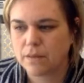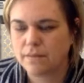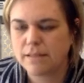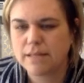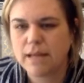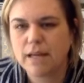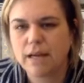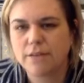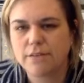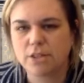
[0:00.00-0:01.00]
they take
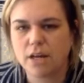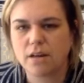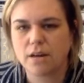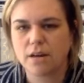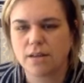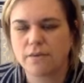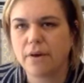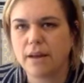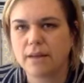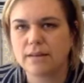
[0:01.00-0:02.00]
care of each other and they
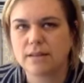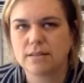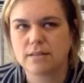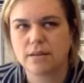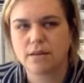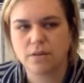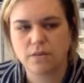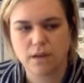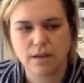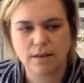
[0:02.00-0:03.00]
recognize their
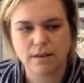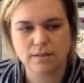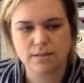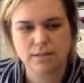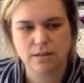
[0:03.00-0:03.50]
uniqueness.